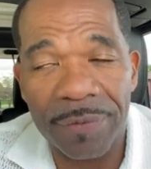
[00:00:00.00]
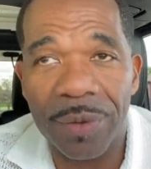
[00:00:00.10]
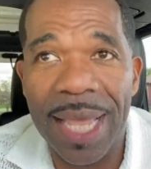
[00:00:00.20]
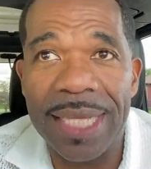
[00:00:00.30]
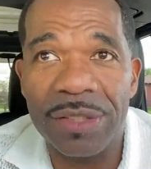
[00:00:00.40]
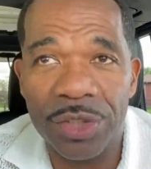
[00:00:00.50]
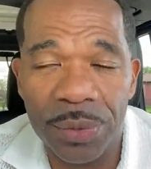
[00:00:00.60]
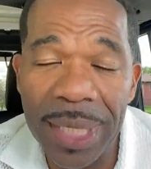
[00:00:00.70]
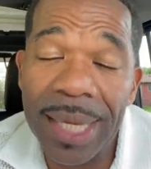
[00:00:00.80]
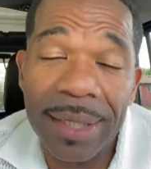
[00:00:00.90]
All right.
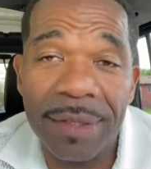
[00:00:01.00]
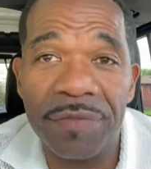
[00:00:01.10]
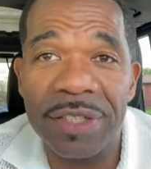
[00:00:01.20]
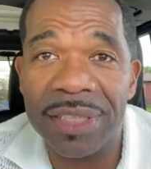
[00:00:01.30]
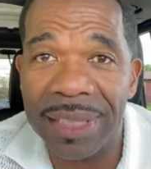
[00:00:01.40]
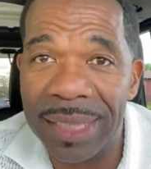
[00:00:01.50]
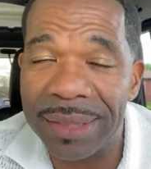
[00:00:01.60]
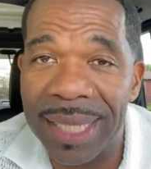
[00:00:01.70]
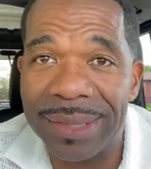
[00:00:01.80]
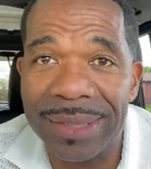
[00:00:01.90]
So, yeah, if there's a lot of
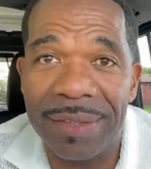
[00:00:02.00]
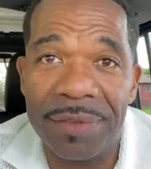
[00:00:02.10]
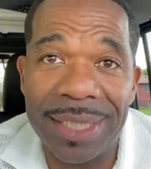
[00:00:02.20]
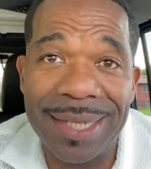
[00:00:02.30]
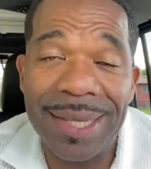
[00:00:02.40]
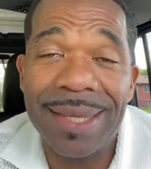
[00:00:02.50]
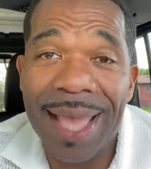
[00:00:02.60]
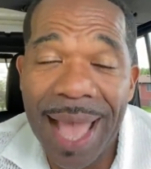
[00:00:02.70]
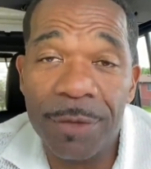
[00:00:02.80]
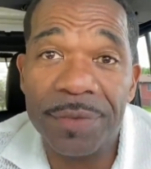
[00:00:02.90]
negativity
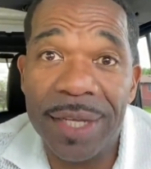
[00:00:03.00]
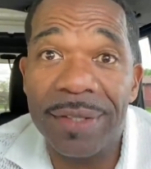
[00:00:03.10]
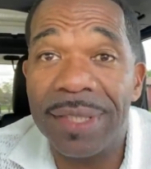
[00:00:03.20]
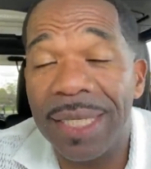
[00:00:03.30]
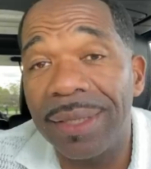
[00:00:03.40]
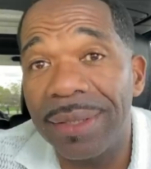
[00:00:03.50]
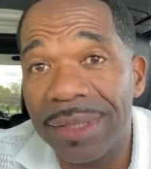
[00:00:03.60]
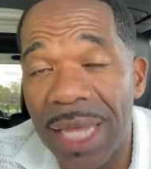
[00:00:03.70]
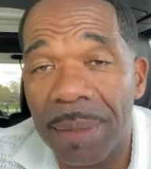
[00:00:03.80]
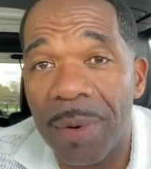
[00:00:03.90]
out there, then the
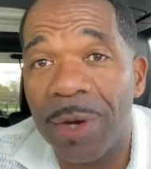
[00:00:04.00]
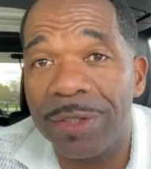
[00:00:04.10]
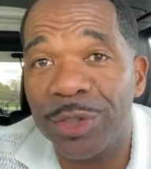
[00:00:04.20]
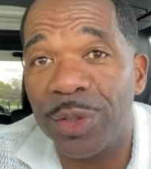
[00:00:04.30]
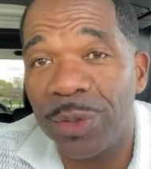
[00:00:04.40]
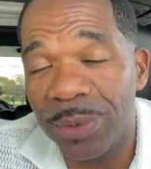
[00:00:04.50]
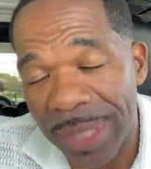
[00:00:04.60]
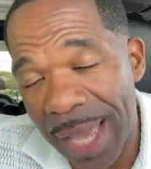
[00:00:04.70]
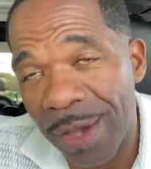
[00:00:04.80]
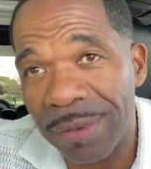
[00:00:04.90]
stock market is going to go
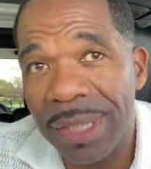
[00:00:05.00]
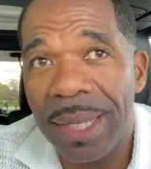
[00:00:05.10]
down.